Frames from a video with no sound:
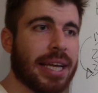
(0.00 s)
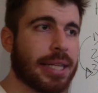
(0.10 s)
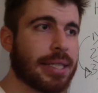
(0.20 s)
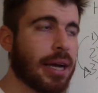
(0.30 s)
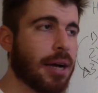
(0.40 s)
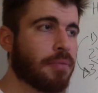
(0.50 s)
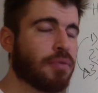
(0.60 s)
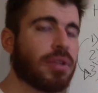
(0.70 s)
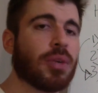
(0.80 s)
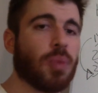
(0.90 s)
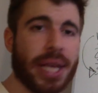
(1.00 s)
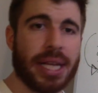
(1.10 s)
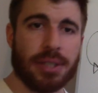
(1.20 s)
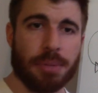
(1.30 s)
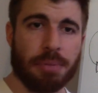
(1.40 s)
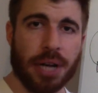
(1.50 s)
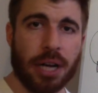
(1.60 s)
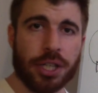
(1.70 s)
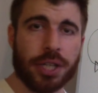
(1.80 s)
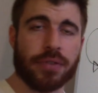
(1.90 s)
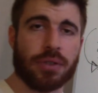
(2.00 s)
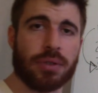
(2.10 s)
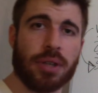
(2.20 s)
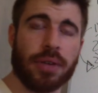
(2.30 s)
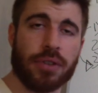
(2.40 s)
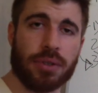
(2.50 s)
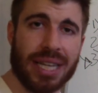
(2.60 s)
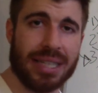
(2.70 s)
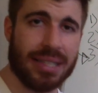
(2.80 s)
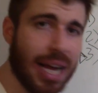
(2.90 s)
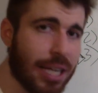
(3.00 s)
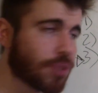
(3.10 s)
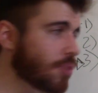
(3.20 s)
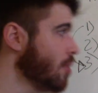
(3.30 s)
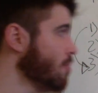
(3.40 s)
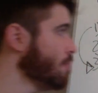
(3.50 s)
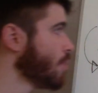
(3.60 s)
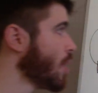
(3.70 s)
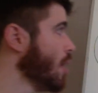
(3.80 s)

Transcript: it um, really weakens the production of your, of your testosterone.